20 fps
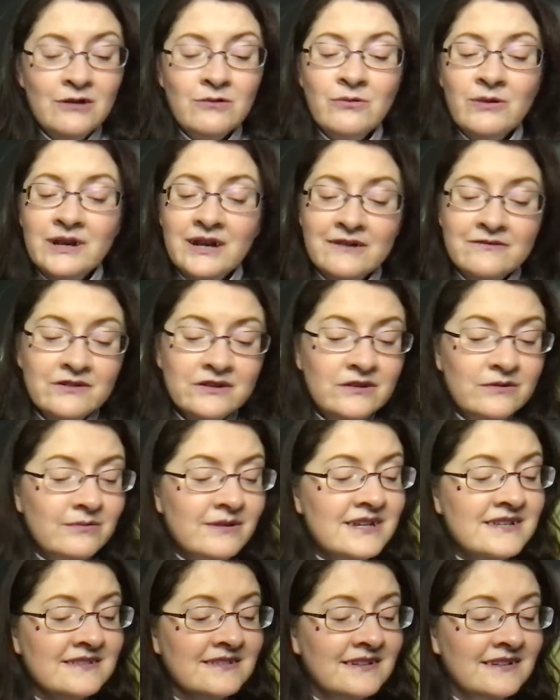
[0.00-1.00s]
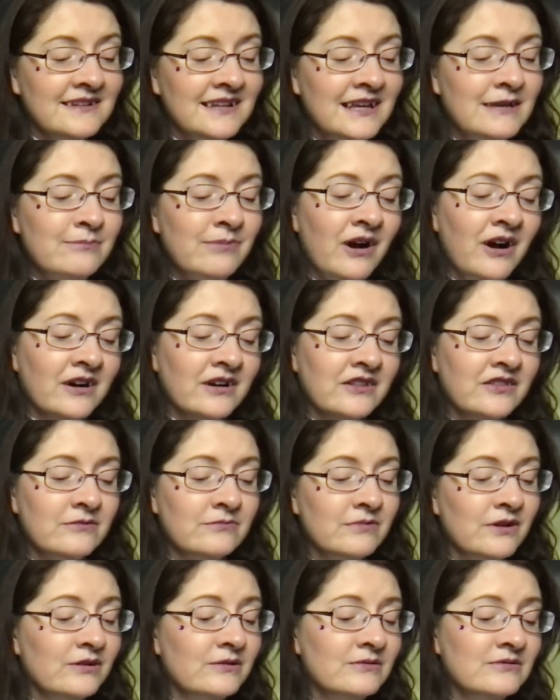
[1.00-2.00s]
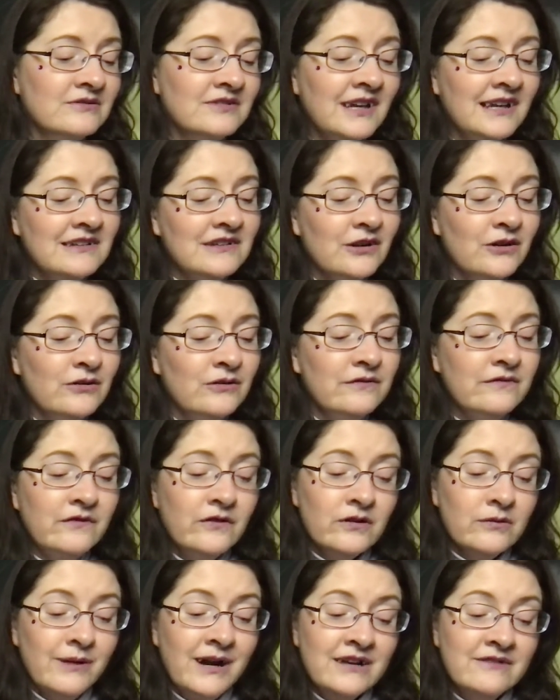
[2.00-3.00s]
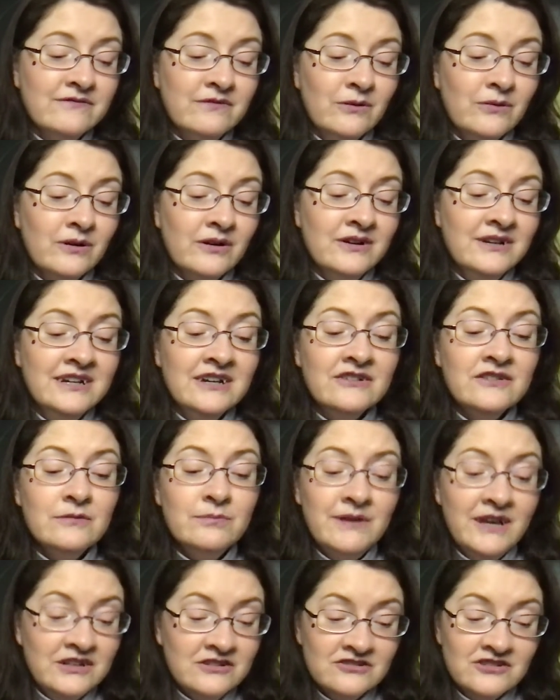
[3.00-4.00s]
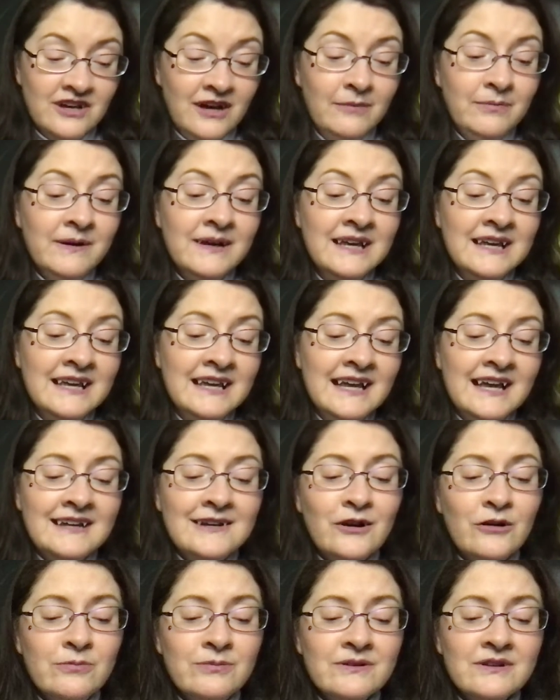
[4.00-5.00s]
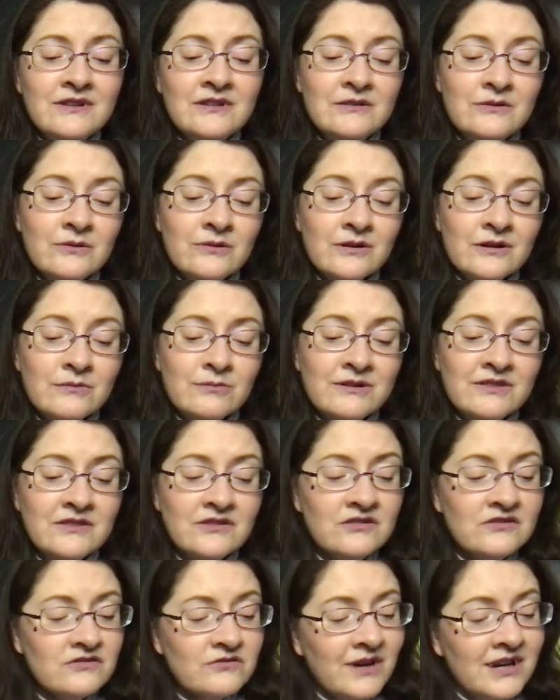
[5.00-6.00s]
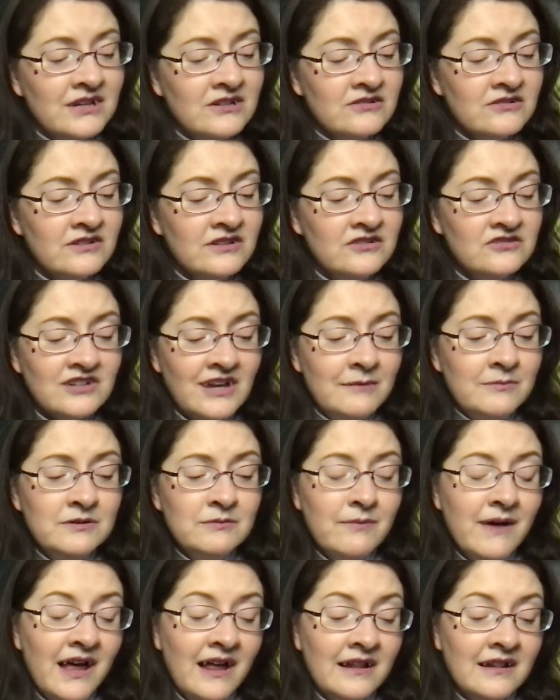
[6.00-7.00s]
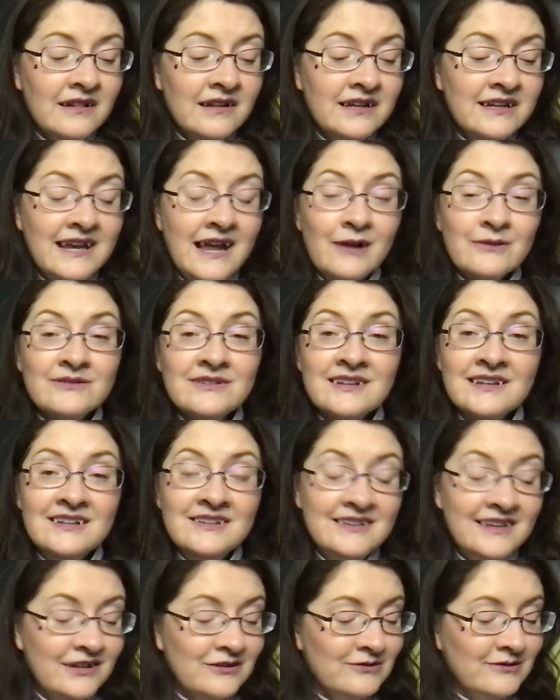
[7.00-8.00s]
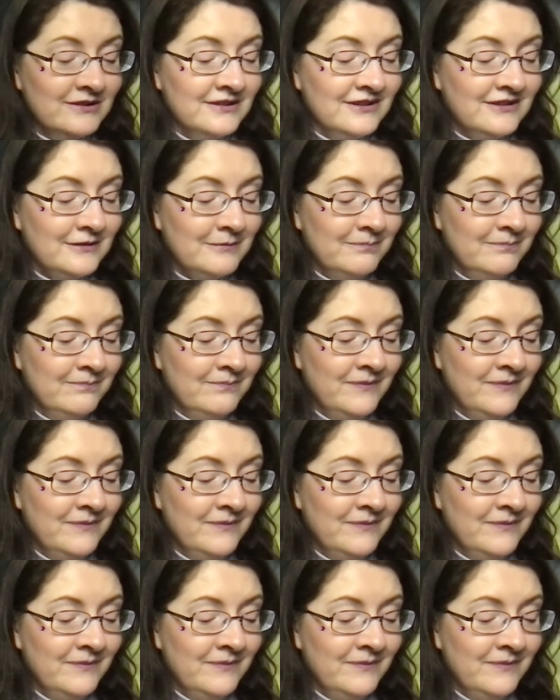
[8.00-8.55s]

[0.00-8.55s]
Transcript: Whatever the reason, he parked the Rose Chateau 4x4 near the pet shop and opened the door with the strangely shaped bell announcing his entrance.